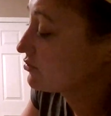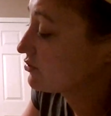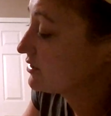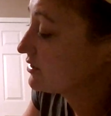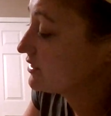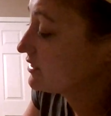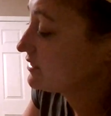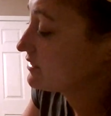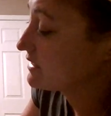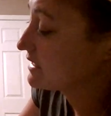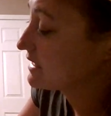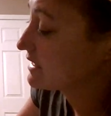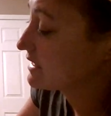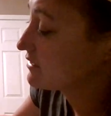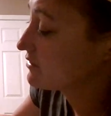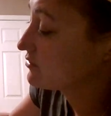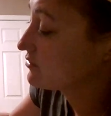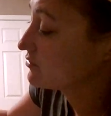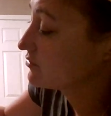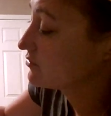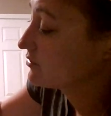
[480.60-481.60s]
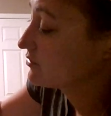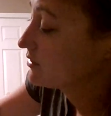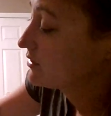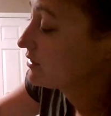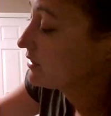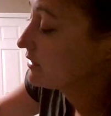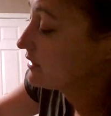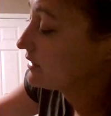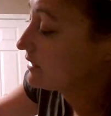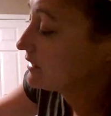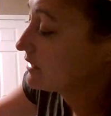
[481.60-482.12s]
and down,
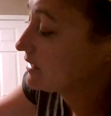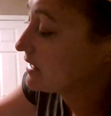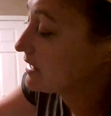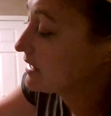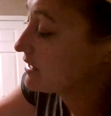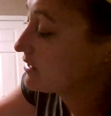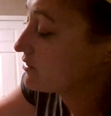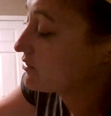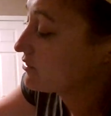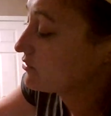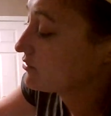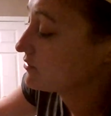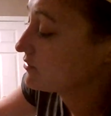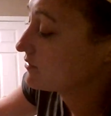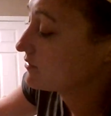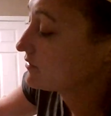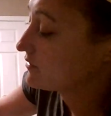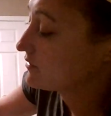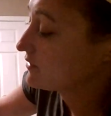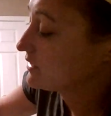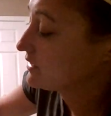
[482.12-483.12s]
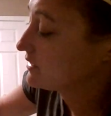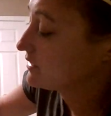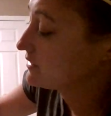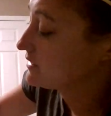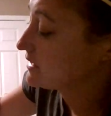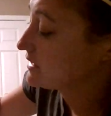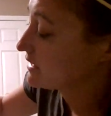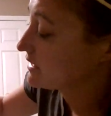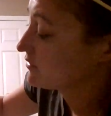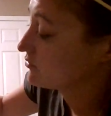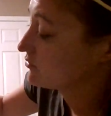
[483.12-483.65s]
out and
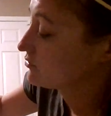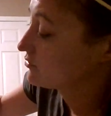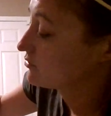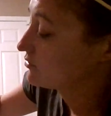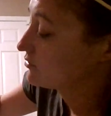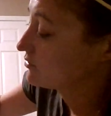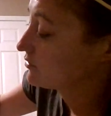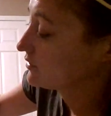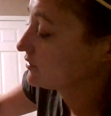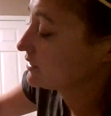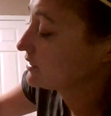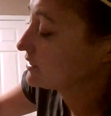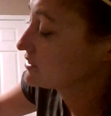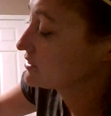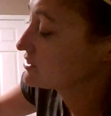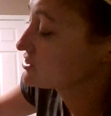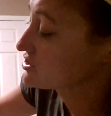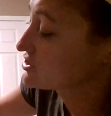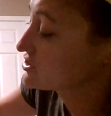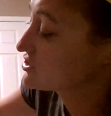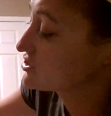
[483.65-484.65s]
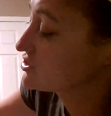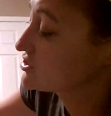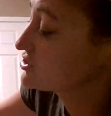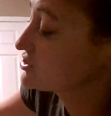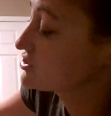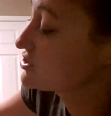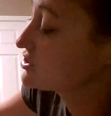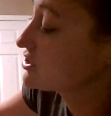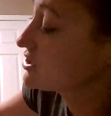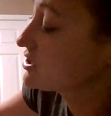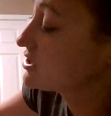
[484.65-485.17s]
down. It's
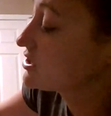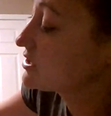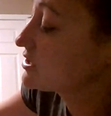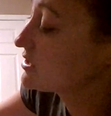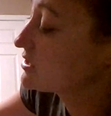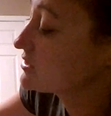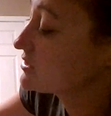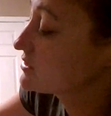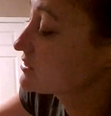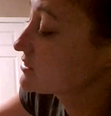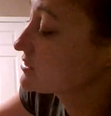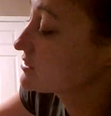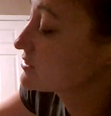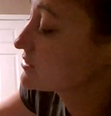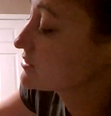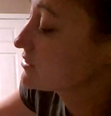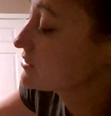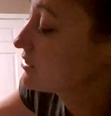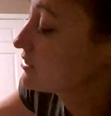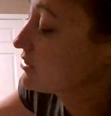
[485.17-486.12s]
just